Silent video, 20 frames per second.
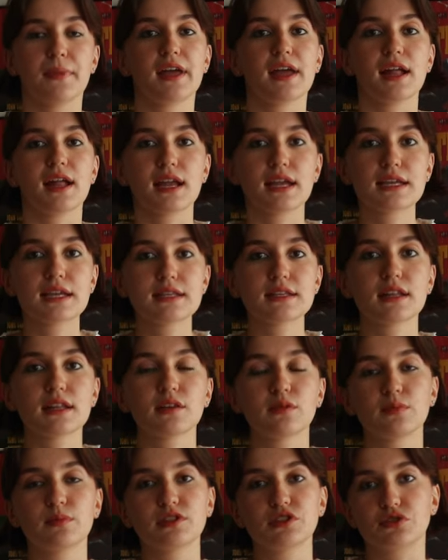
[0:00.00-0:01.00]
It is a
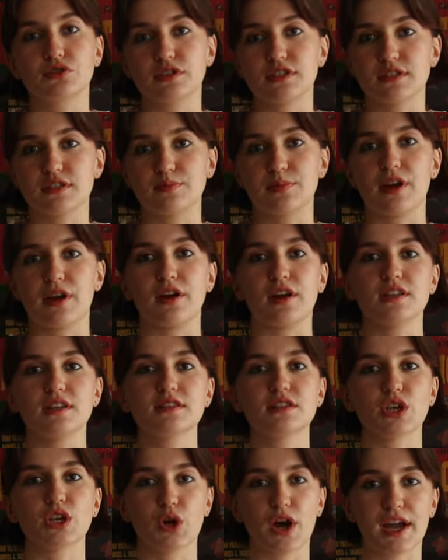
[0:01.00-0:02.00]
little bit
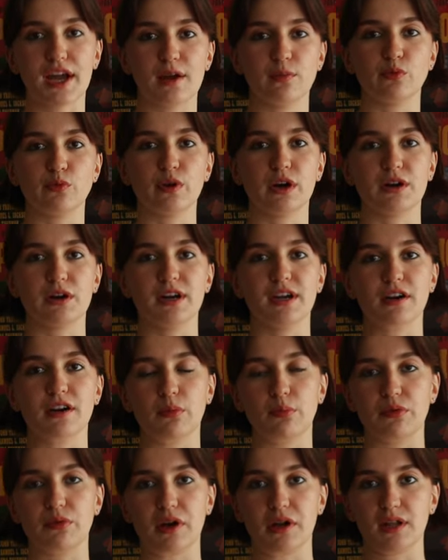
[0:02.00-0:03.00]
transparent, so I am wearing
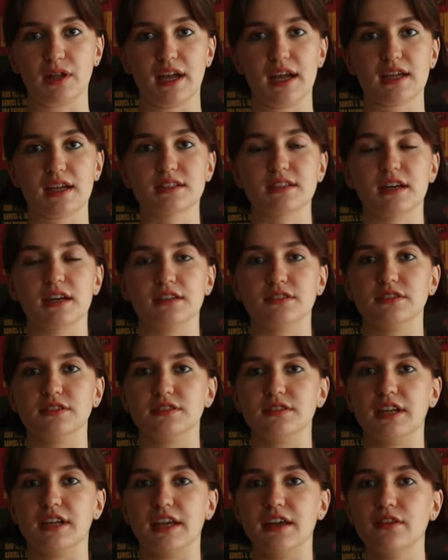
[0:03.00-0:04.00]
a bralette
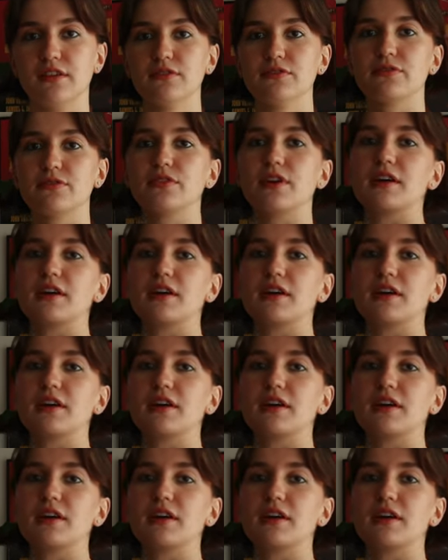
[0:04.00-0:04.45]
underneath.